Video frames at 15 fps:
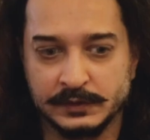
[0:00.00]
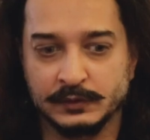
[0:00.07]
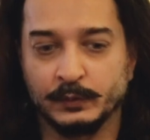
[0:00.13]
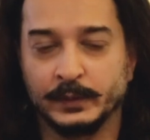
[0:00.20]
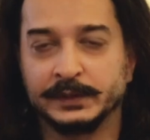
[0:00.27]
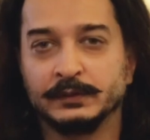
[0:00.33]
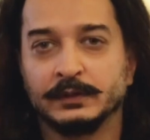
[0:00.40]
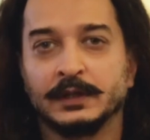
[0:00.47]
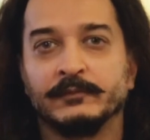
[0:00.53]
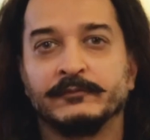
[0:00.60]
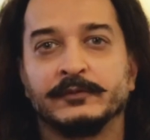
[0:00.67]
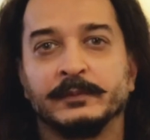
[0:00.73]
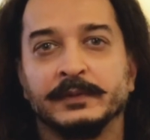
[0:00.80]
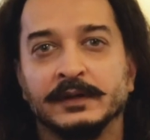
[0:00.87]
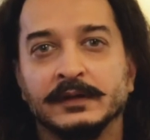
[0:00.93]
So when you come
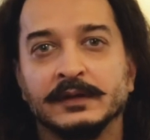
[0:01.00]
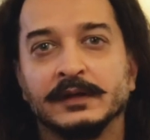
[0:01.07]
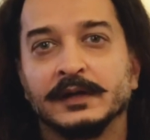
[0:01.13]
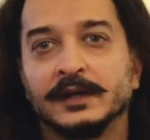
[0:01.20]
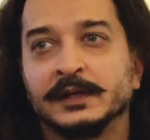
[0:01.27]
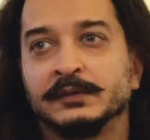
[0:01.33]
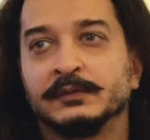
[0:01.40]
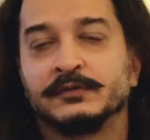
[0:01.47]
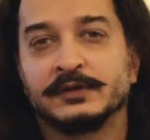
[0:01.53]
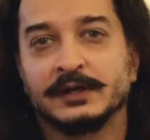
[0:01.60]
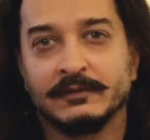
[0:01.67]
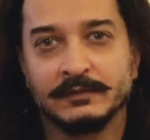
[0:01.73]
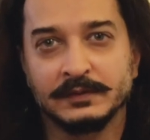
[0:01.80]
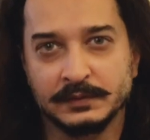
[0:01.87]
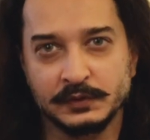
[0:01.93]
from India and you
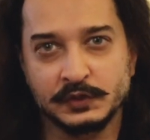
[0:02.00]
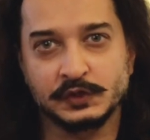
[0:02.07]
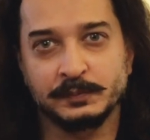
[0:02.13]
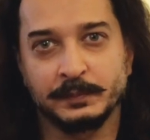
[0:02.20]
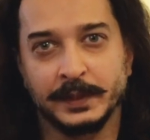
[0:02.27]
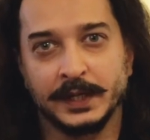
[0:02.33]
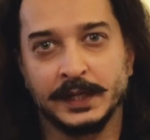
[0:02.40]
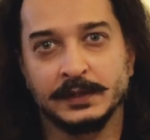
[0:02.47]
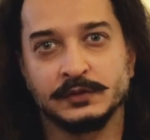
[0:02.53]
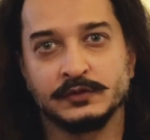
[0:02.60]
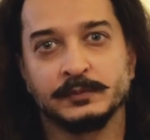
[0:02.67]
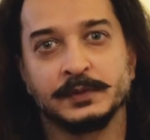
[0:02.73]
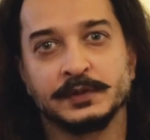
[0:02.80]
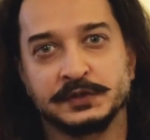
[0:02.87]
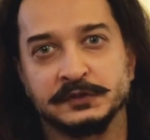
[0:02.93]
travel to Spain
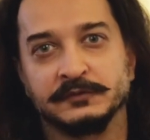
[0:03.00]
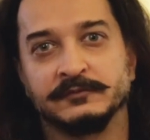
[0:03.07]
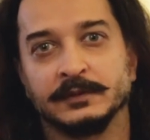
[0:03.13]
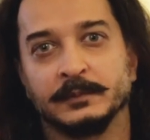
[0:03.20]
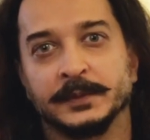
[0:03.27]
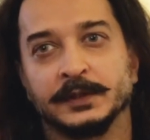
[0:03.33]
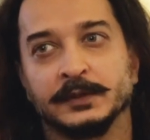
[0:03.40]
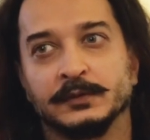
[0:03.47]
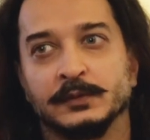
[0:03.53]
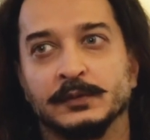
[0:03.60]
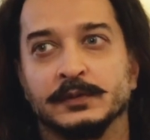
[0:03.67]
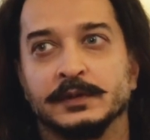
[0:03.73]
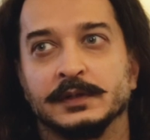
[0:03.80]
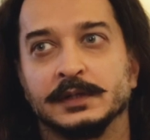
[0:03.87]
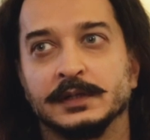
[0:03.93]
to pursue
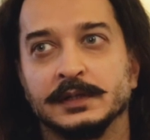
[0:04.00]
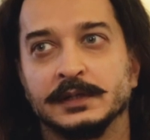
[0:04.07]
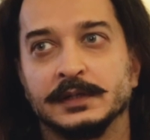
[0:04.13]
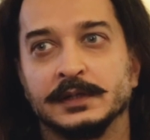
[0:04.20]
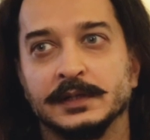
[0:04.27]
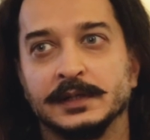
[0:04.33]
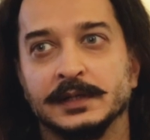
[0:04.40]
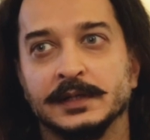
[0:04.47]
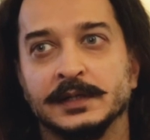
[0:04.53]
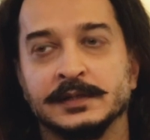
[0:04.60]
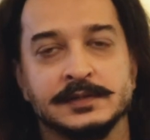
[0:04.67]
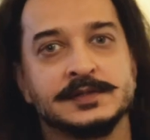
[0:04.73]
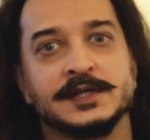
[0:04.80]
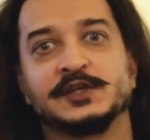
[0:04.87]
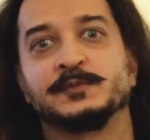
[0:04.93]
flamenco,
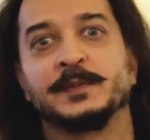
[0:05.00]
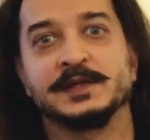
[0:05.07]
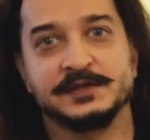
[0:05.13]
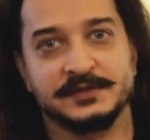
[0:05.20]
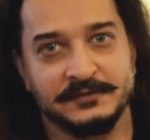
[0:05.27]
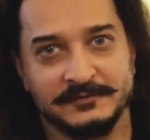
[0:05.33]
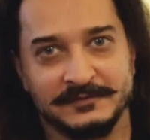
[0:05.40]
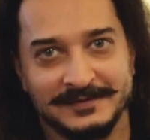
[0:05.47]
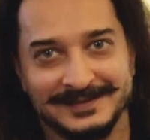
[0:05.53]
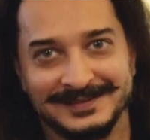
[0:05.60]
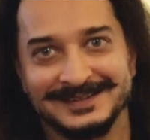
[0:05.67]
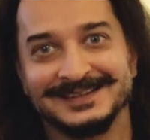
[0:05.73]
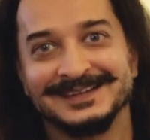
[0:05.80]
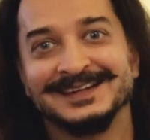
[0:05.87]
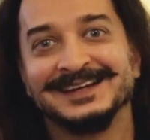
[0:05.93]
it is expensive
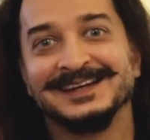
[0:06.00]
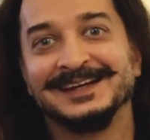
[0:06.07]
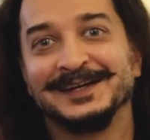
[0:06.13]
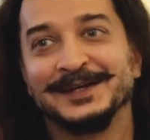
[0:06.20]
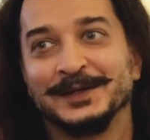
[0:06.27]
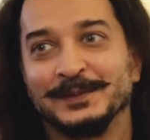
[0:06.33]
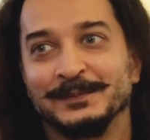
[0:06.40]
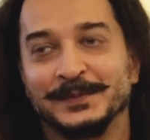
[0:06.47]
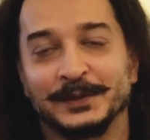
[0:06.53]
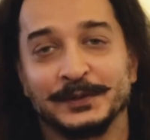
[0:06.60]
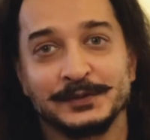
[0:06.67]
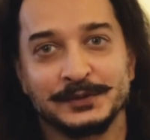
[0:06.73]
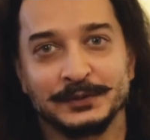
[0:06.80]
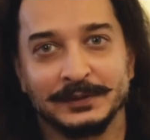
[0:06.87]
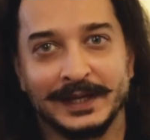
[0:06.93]

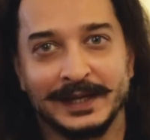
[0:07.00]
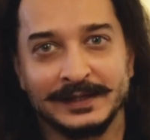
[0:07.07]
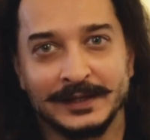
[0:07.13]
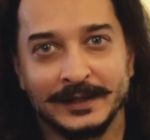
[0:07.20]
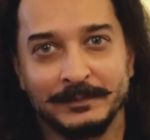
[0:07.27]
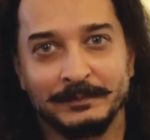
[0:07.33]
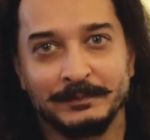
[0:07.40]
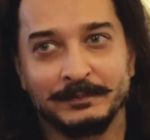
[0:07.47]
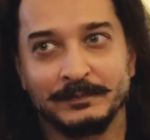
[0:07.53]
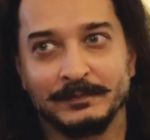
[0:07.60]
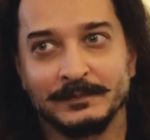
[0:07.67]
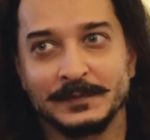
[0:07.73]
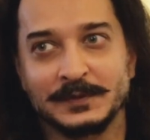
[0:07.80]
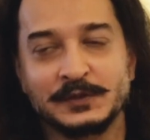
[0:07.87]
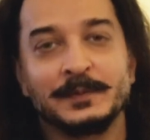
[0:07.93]
because you'll end up
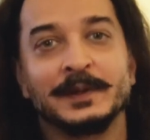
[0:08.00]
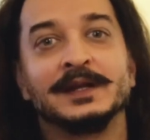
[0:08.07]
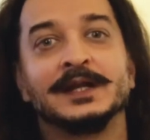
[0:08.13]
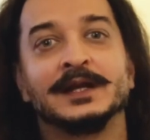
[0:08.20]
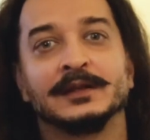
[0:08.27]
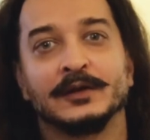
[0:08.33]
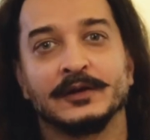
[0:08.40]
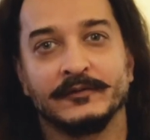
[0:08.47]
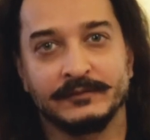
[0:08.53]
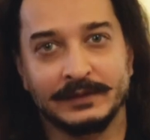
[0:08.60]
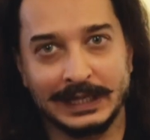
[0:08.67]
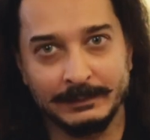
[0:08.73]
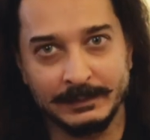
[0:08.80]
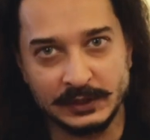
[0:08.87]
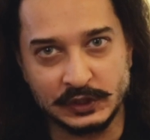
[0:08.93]
spending a lot of
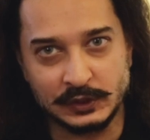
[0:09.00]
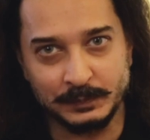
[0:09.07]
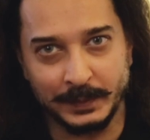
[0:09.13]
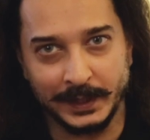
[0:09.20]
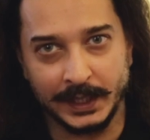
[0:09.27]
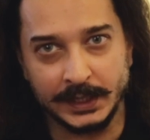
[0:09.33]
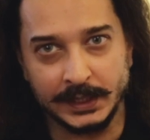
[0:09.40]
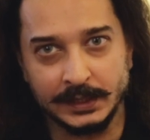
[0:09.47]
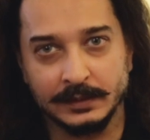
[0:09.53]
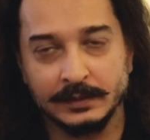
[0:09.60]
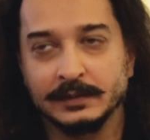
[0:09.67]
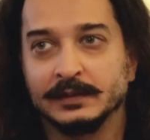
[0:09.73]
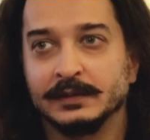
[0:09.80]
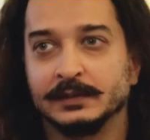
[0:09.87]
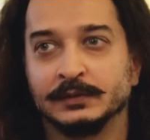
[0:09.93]
time in Spain.
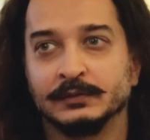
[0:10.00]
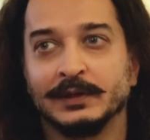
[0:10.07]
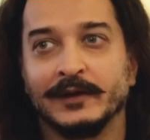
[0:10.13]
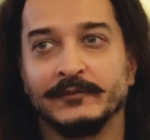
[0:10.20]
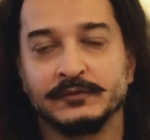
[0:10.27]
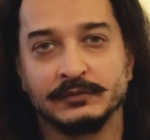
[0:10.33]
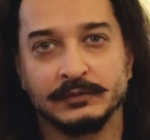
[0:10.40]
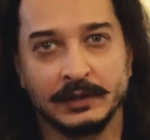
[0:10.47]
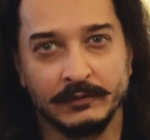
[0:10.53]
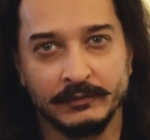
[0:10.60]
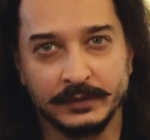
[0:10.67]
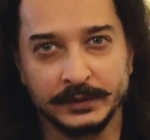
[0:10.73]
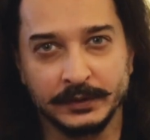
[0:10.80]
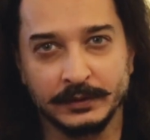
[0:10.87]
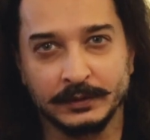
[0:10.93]
You have to
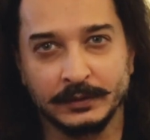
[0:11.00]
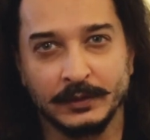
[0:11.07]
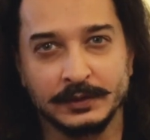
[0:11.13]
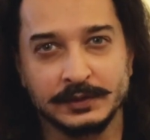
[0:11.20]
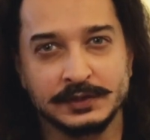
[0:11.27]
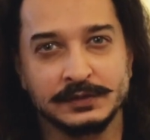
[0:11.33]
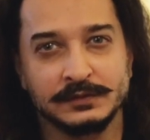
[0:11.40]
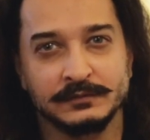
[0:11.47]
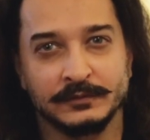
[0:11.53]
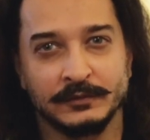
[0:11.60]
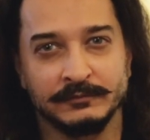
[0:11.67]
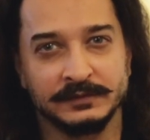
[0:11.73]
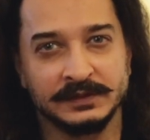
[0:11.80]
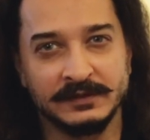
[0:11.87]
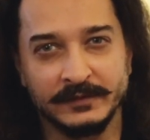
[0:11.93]
cover your costs
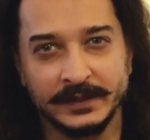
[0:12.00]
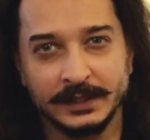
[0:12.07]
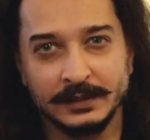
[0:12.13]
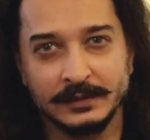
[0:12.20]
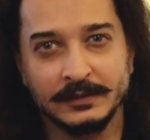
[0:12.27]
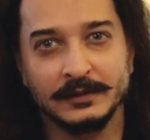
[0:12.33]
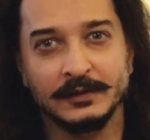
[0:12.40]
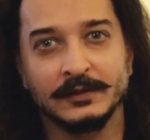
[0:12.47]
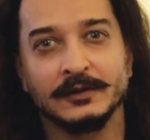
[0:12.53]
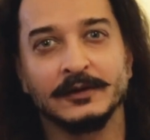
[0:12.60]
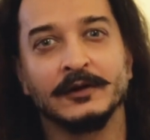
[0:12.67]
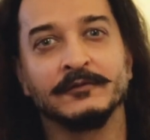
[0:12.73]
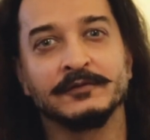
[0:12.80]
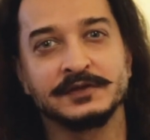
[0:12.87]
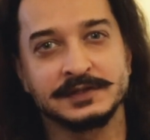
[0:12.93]
of living,
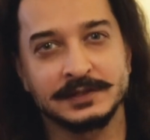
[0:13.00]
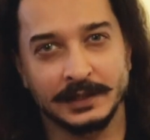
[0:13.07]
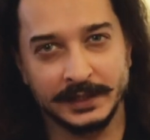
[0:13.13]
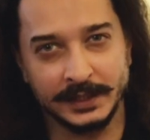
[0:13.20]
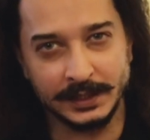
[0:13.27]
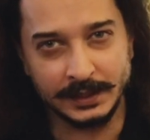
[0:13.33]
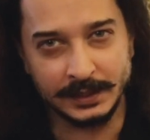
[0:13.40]
of studying.